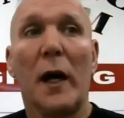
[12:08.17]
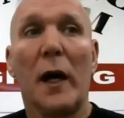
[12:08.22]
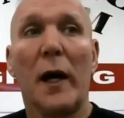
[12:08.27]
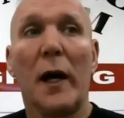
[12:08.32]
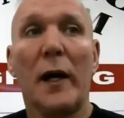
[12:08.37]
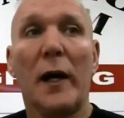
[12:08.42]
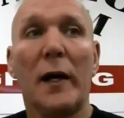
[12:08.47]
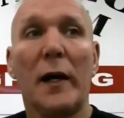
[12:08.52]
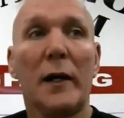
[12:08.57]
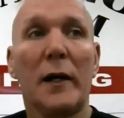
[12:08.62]

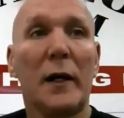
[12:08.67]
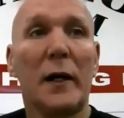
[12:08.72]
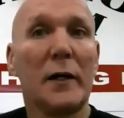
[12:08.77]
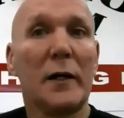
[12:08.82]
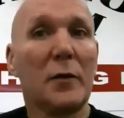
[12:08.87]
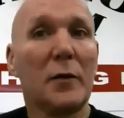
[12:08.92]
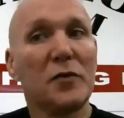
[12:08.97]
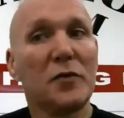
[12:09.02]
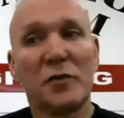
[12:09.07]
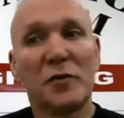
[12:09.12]

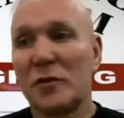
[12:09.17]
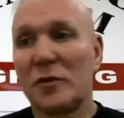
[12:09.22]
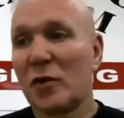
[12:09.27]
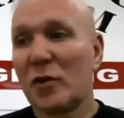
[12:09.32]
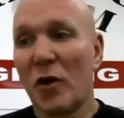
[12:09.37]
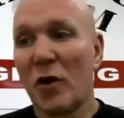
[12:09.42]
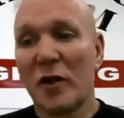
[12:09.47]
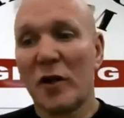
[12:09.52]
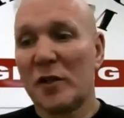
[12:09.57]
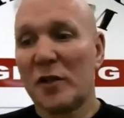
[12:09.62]
And I was
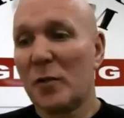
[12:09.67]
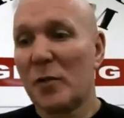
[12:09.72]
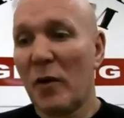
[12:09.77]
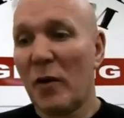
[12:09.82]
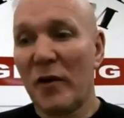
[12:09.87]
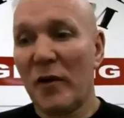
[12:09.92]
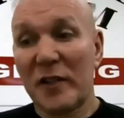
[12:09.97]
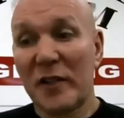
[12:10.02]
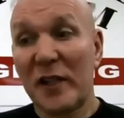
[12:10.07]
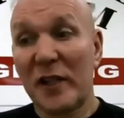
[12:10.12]
talking to
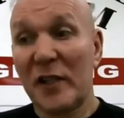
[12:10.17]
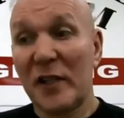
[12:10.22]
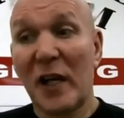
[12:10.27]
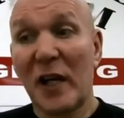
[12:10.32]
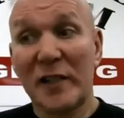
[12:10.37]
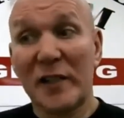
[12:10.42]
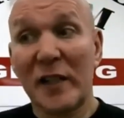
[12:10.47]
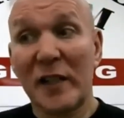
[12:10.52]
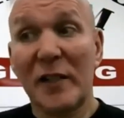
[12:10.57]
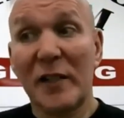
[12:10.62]
my wife.
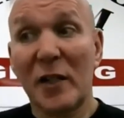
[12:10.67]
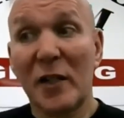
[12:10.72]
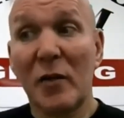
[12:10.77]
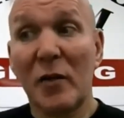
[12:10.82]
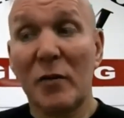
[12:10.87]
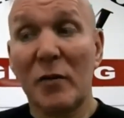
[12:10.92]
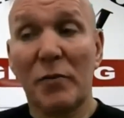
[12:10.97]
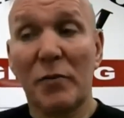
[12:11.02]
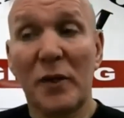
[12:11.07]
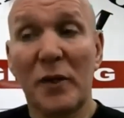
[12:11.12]
I said, you
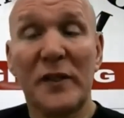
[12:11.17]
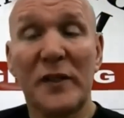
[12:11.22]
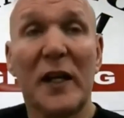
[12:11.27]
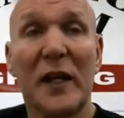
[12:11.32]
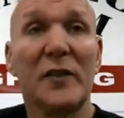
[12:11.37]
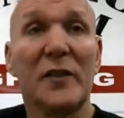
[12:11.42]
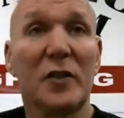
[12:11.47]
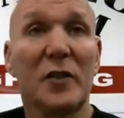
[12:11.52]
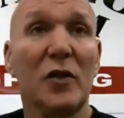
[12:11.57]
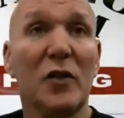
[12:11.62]
know, Prince
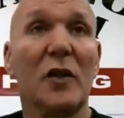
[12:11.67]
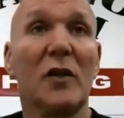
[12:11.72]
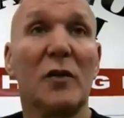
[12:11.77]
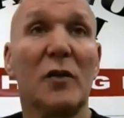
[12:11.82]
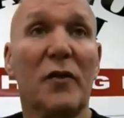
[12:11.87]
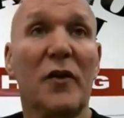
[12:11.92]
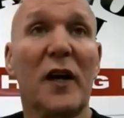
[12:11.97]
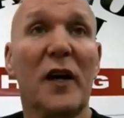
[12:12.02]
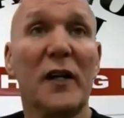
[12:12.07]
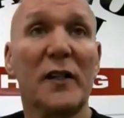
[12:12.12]
Arron's a good
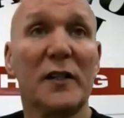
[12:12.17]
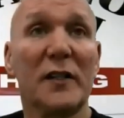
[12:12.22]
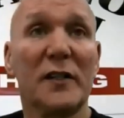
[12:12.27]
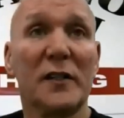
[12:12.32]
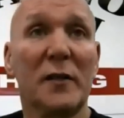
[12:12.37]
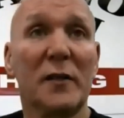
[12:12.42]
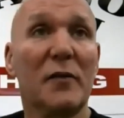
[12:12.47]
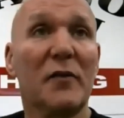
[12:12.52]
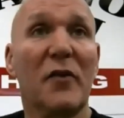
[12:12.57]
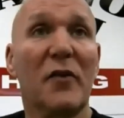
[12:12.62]
little fighter.
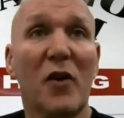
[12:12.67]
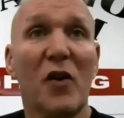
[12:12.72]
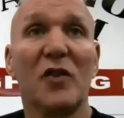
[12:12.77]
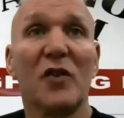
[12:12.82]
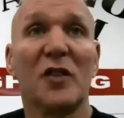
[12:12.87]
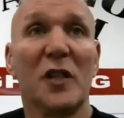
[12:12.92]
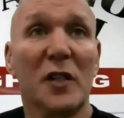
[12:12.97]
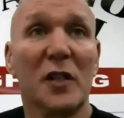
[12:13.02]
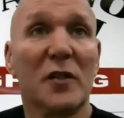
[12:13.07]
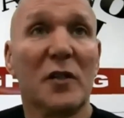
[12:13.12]
I said,
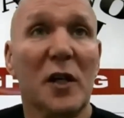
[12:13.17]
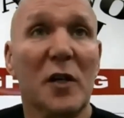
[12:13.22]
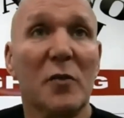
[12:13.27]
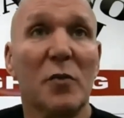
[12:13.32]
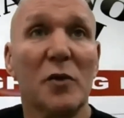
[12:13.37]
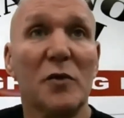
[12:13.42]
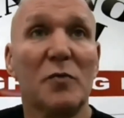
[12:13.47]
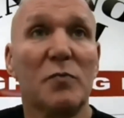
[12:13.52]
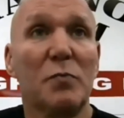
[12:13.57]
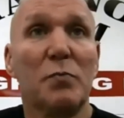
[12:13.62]
unfortunately,
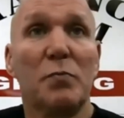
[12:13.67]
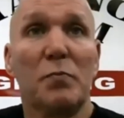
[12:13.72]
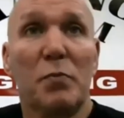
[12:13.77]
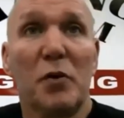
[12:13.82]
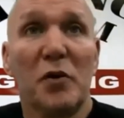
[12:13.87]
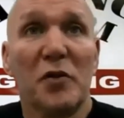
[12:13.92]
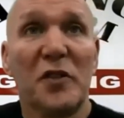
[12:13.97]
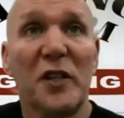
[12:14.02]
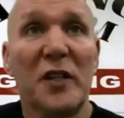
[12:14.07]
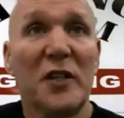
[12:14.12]
he was
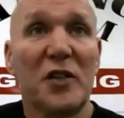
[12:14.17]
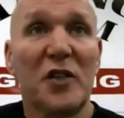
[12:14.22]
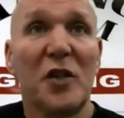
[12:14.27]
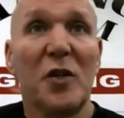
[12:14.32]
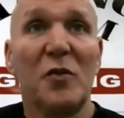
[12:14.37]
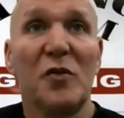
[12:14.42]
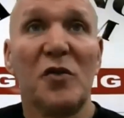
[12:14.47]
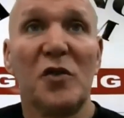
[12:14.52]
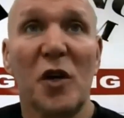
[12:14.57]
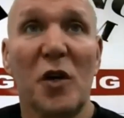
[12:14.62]
pushed in
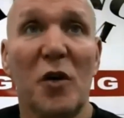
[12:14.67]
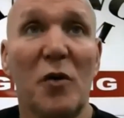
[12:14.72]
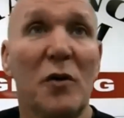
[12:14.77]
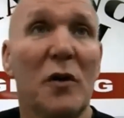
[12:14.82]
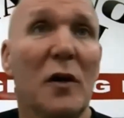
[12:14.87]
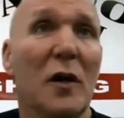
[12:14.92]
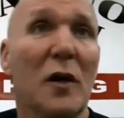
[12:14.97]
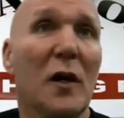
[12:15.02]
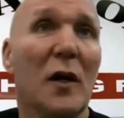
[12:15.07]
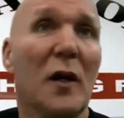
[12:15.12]
too
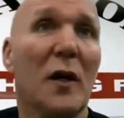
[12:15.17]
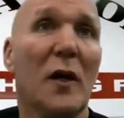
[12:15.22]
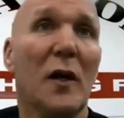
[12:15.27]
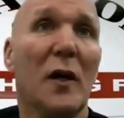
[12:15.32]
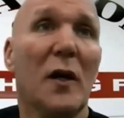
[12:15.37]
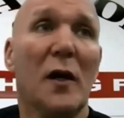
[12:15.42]
soon.